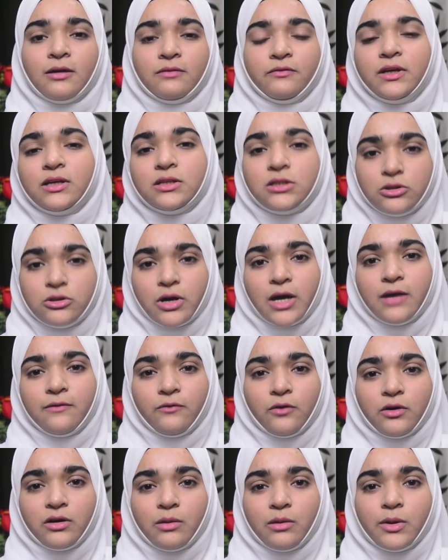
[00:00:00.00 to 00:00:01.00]
We strive
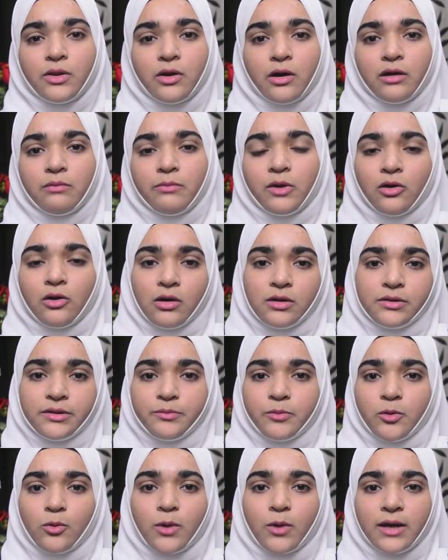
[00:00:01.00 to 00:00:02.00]
for Ramadan because
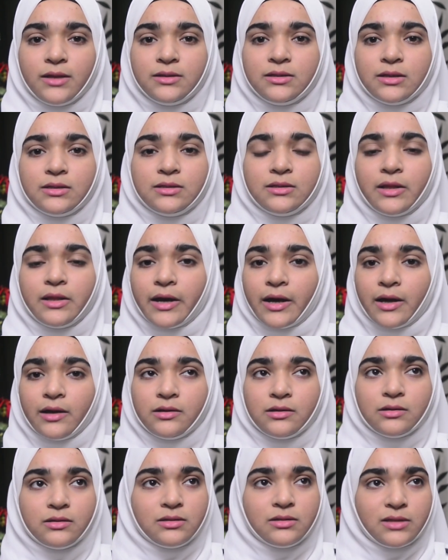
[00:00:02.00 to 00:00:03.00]
it provides us
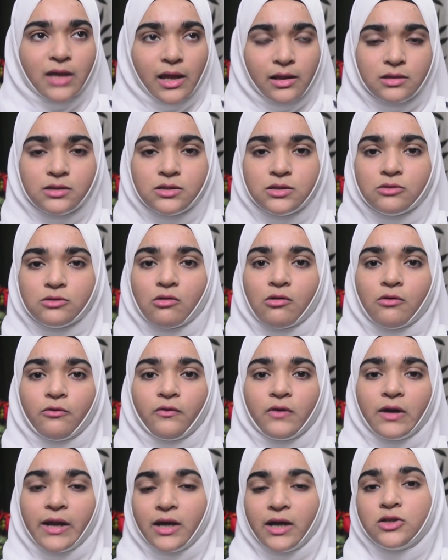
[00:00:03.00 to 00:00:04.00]
that sense
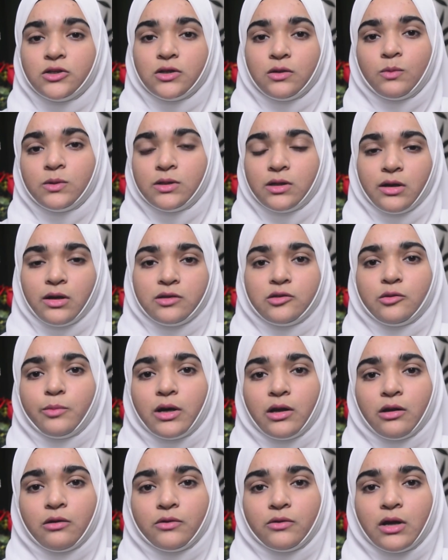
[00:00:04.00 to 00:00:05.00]
of connection with Allah
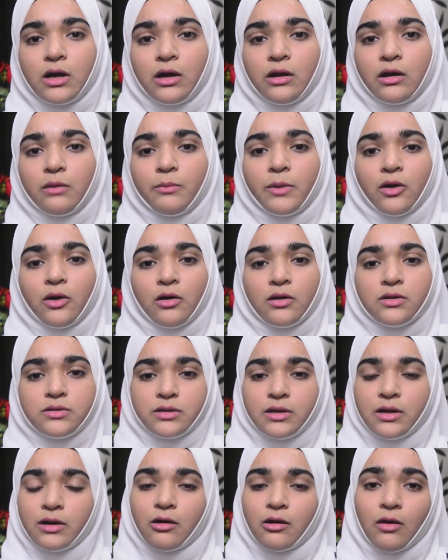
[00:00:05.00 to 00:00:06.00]
subhanahu wa ta'ala,
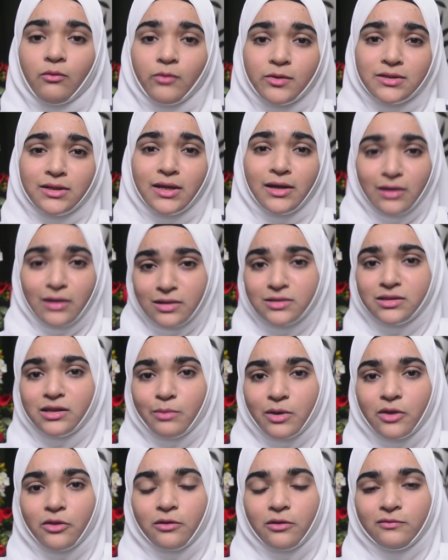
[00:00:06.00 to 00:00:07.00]
because obviously it is the
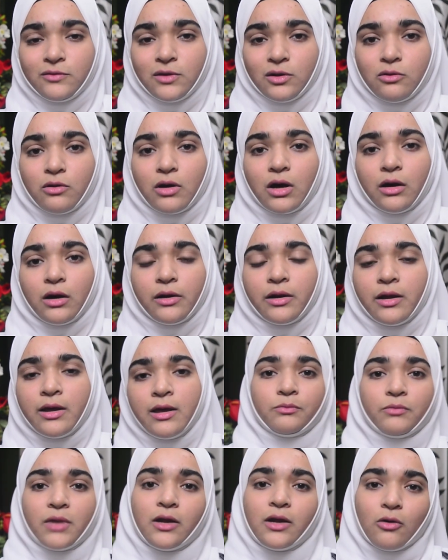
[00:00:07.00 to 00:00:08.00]
month of the Qur'an,
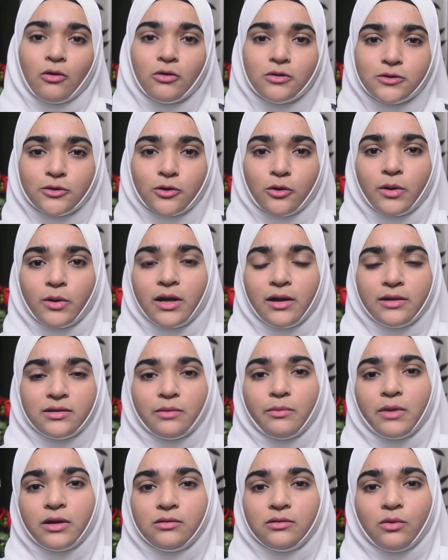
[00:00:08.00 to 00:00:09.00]
and also it is
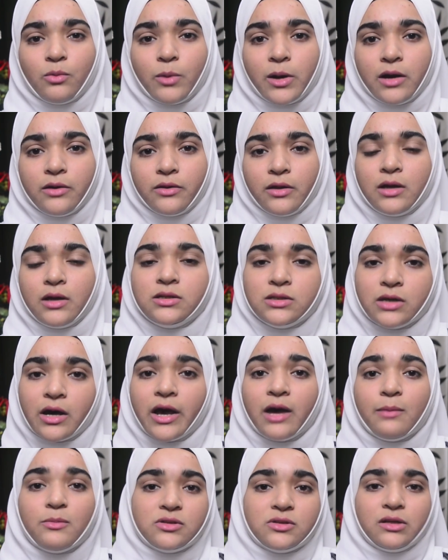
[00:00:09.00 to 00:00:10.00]
a month where the
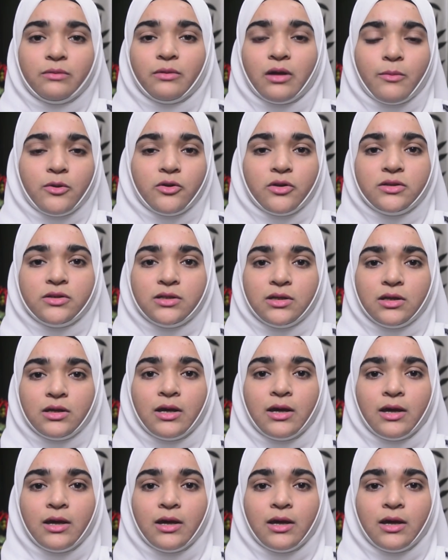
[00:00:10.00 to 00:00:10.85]
entire Muslim community